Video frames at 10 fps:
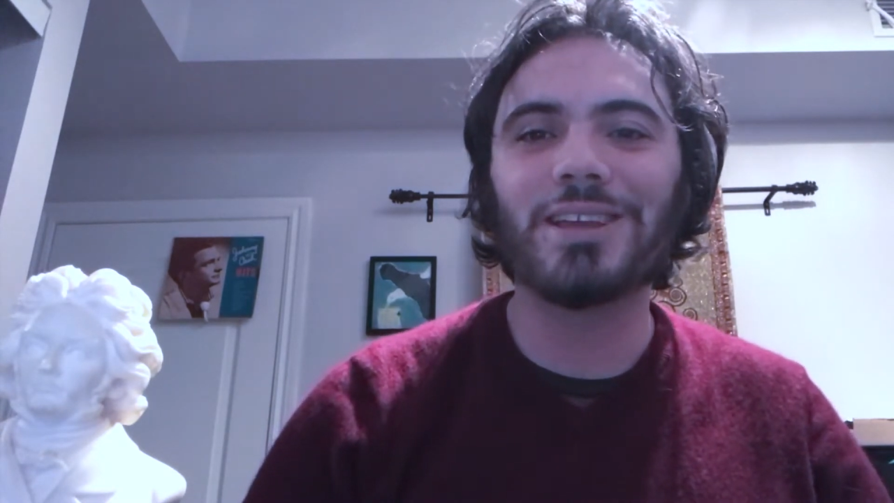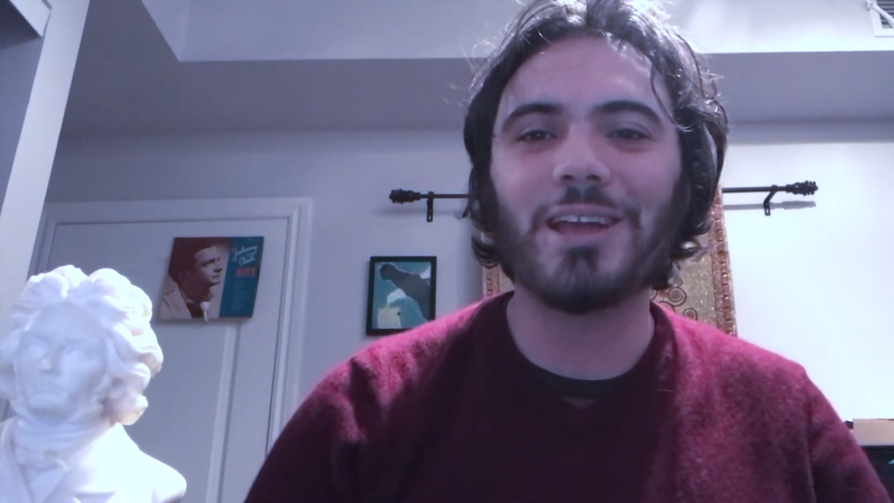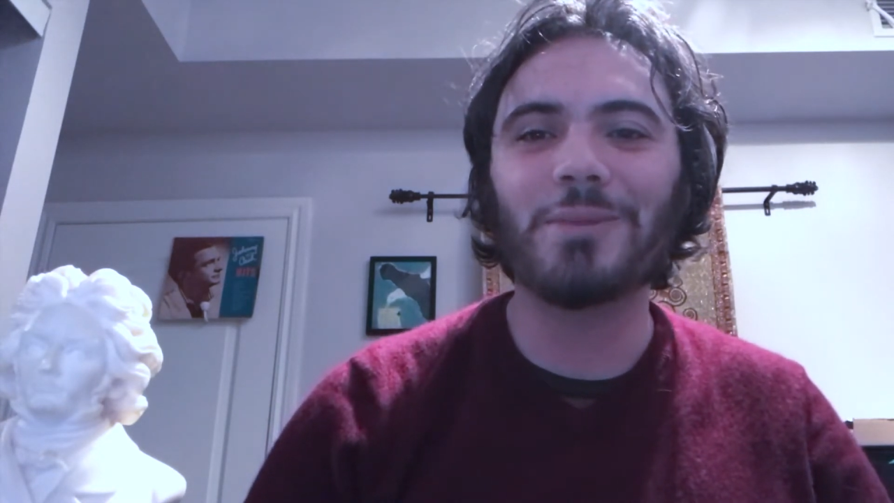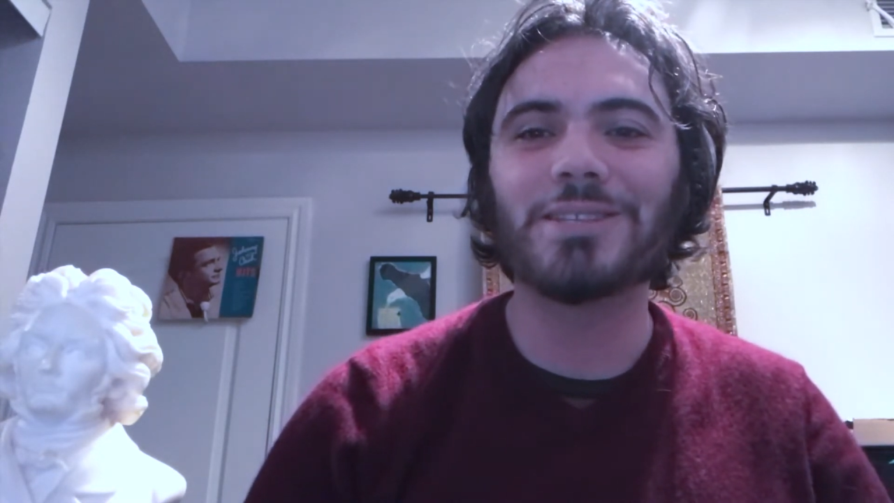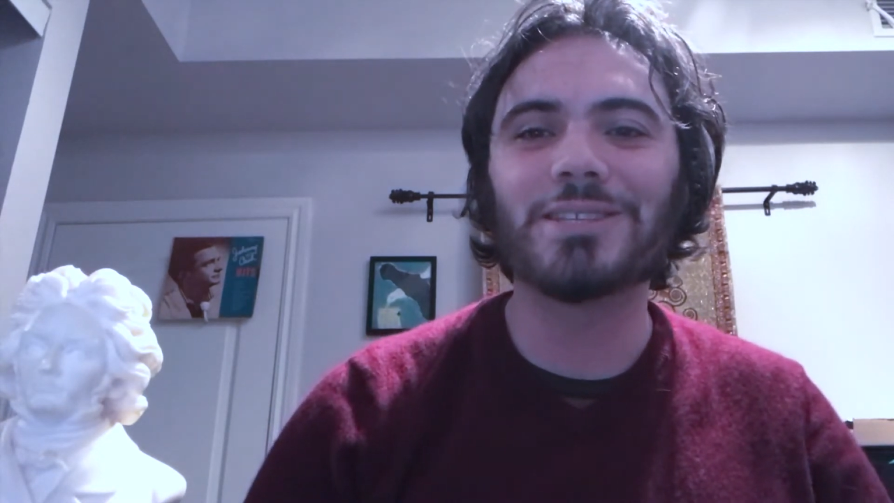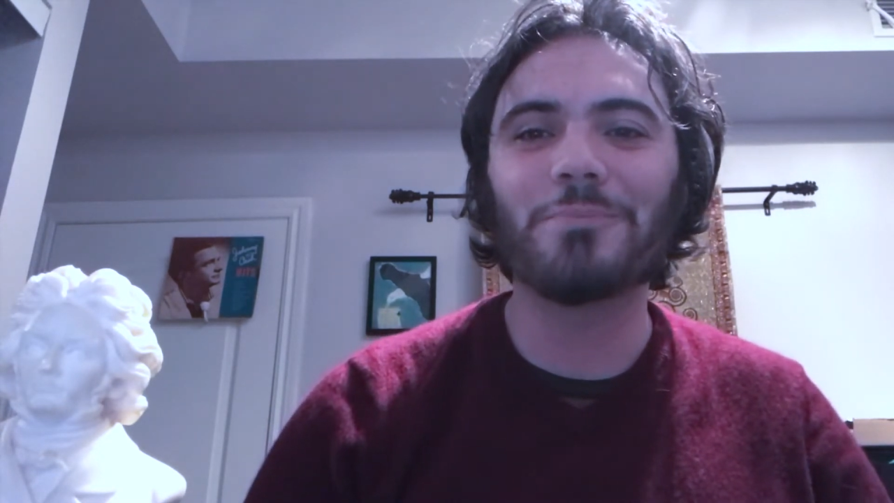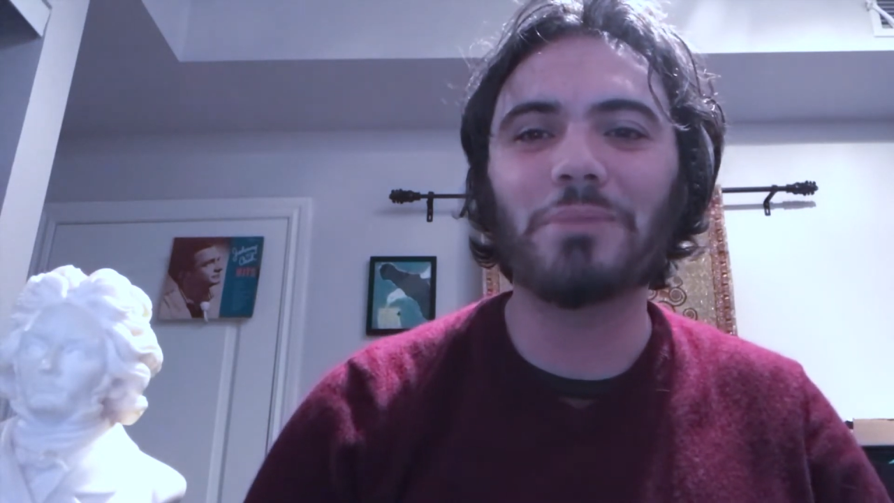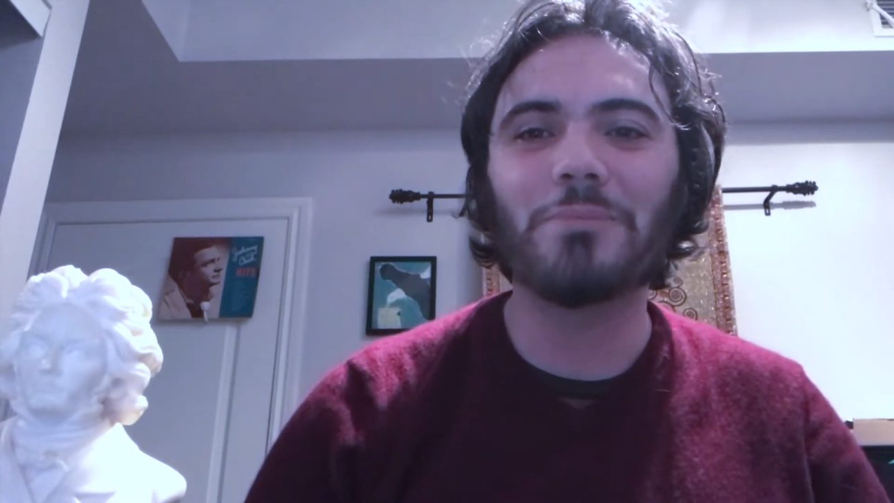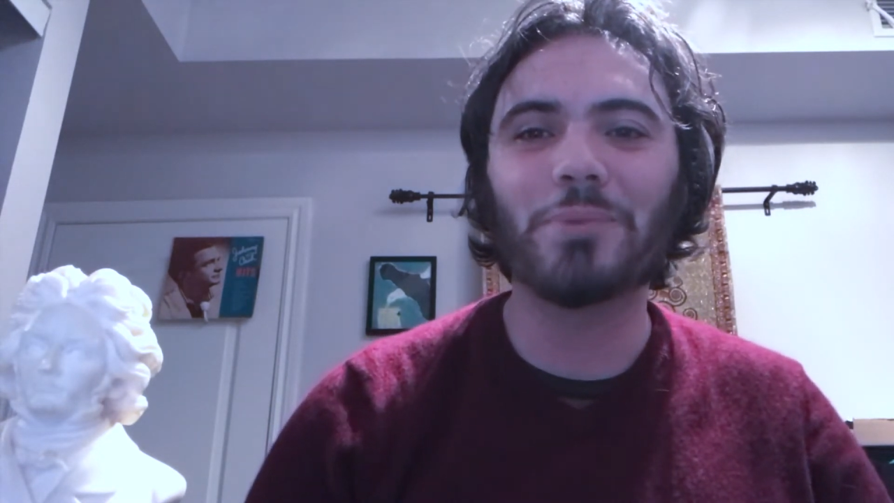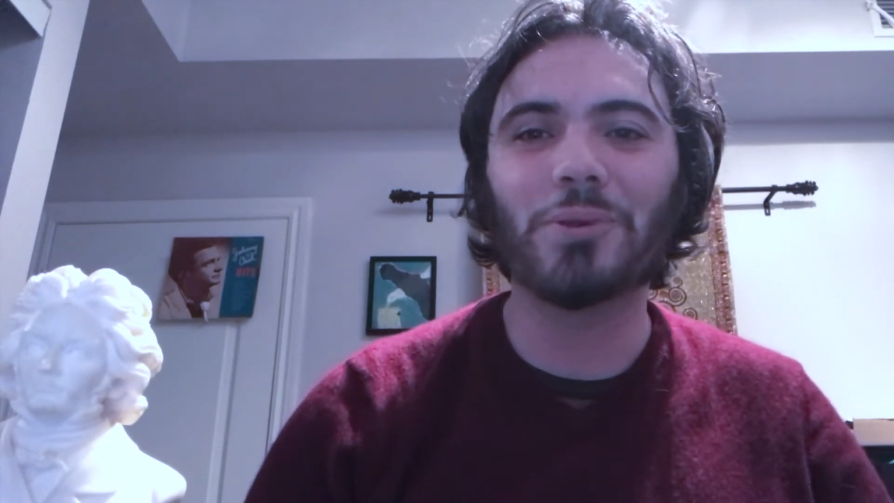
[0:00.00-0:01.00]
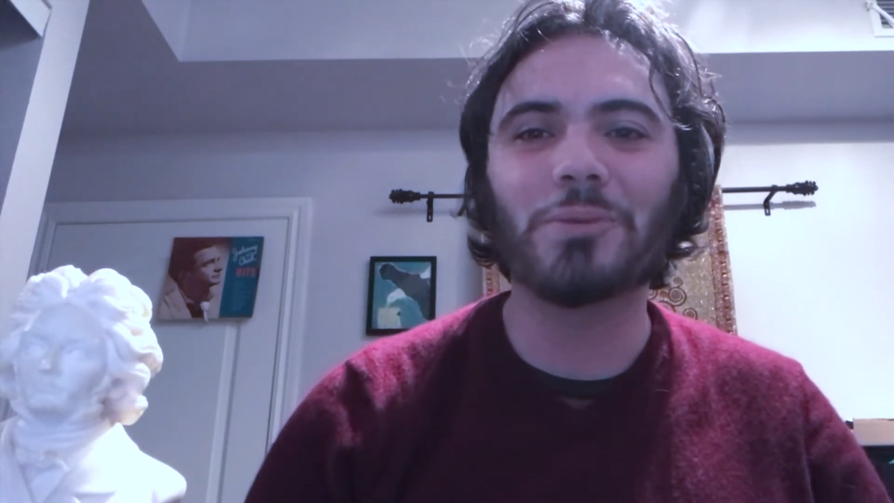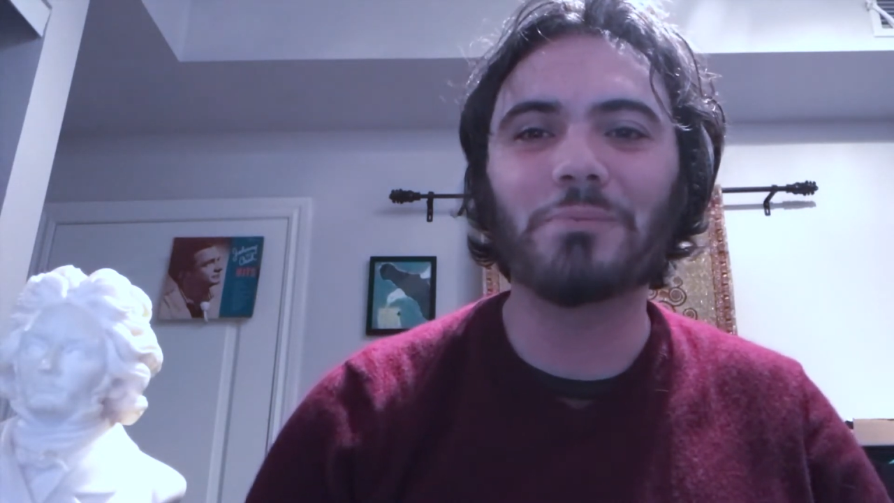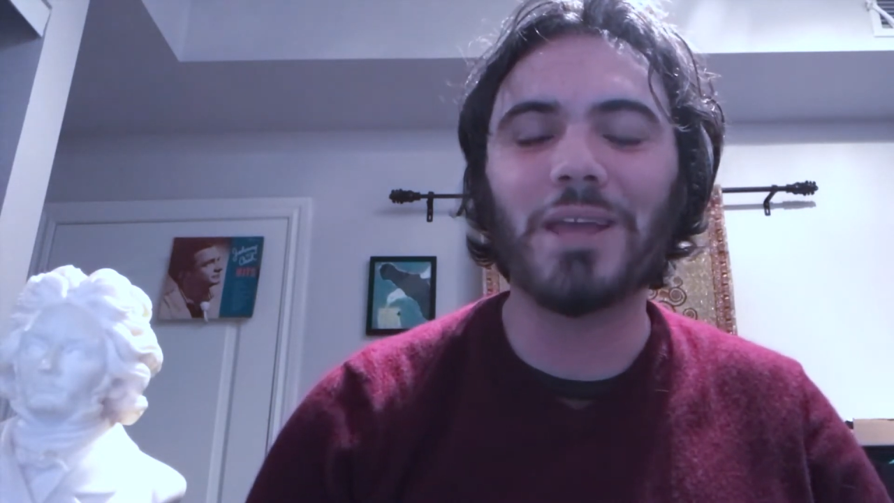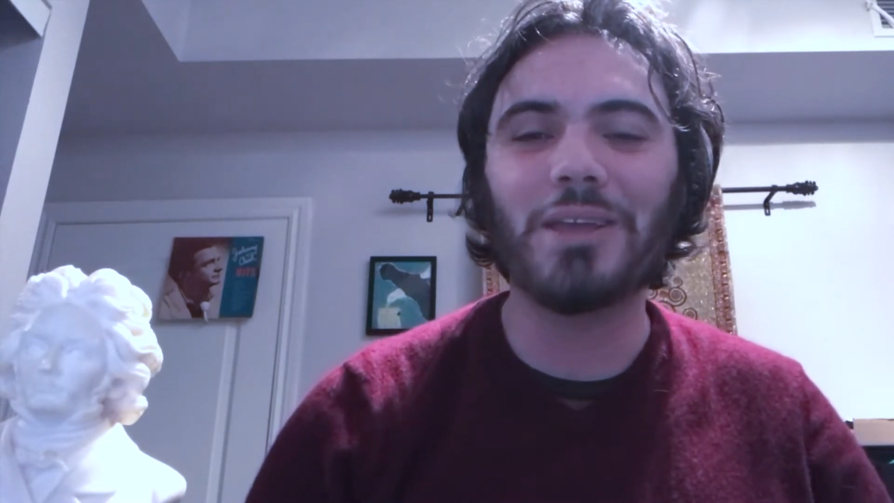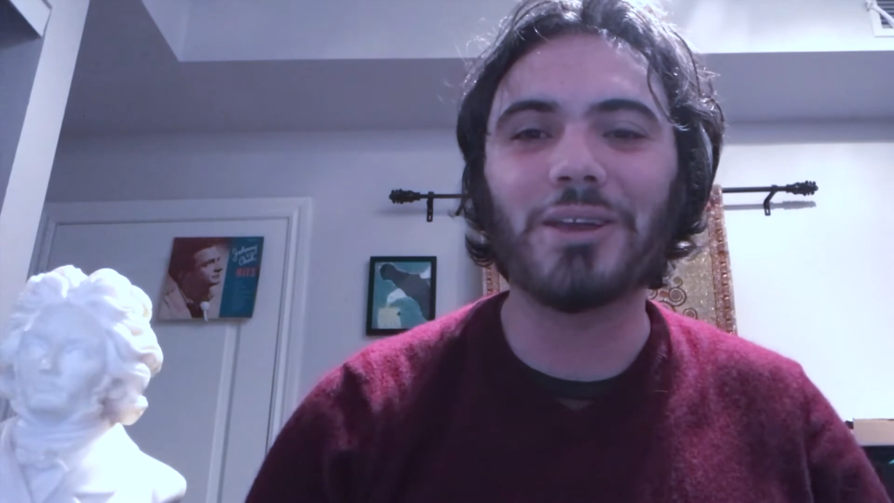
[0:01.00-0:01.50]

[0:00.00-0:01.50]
I mean, some people may